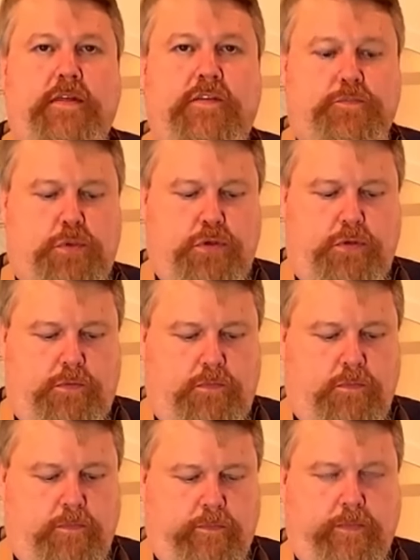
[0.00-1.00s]
teaspoon
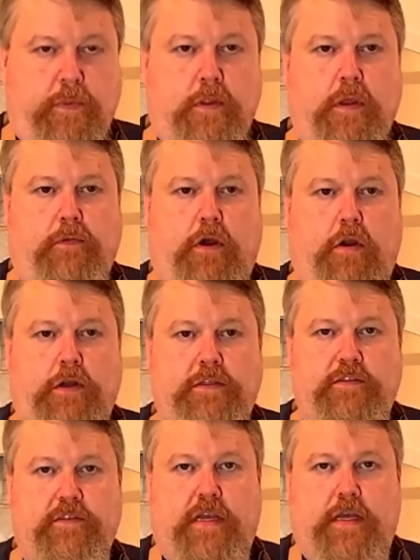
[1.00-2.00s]
of
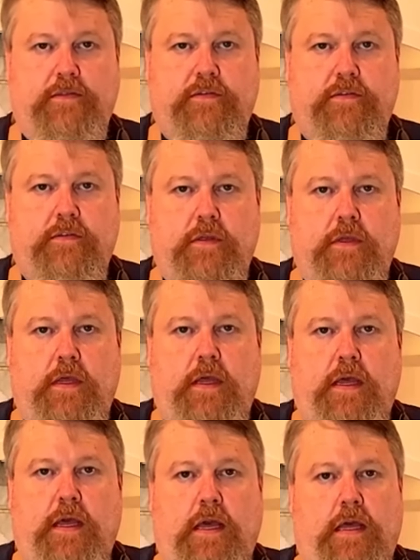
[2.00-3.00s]
orange zest
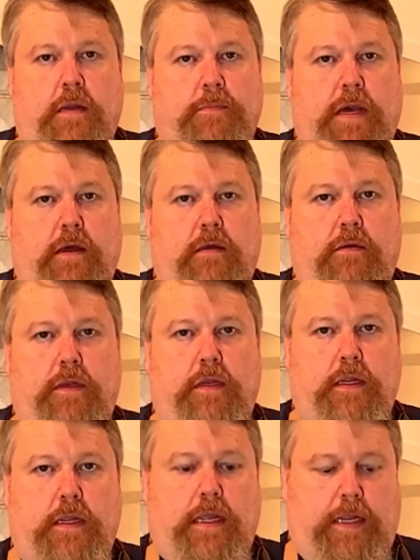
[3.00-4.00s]
and about
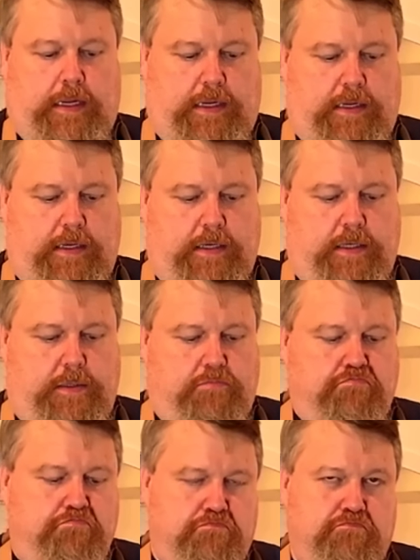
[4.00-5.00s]
a
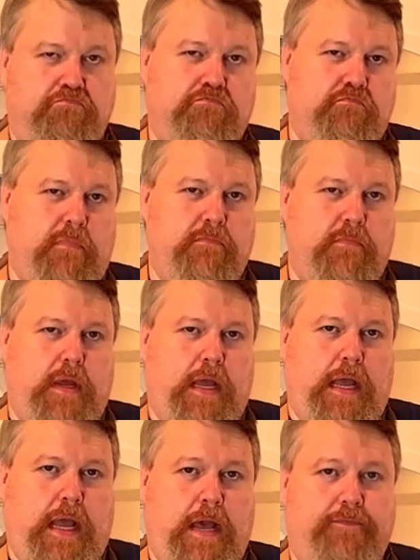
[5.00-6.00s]

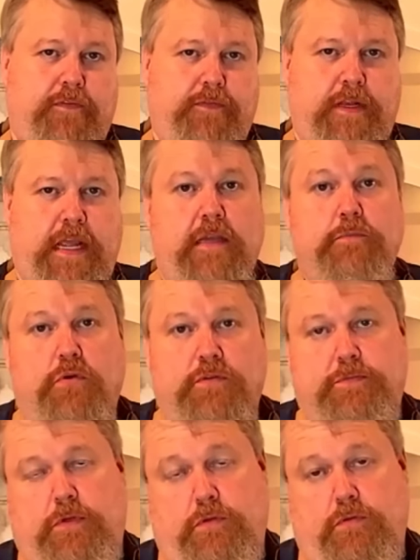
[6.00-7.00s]
1/2
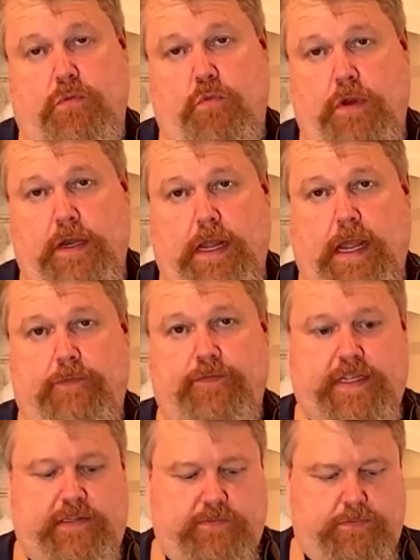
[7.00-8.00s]
tablespoon or 1.5
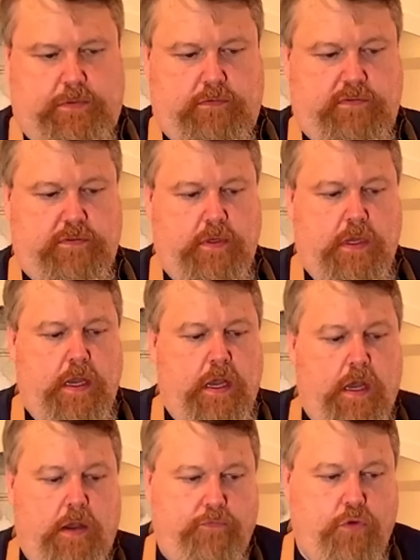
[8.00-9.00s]
teaspoons
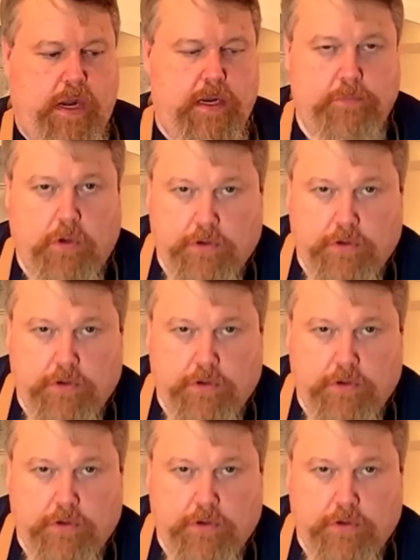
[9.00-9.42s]
of Grand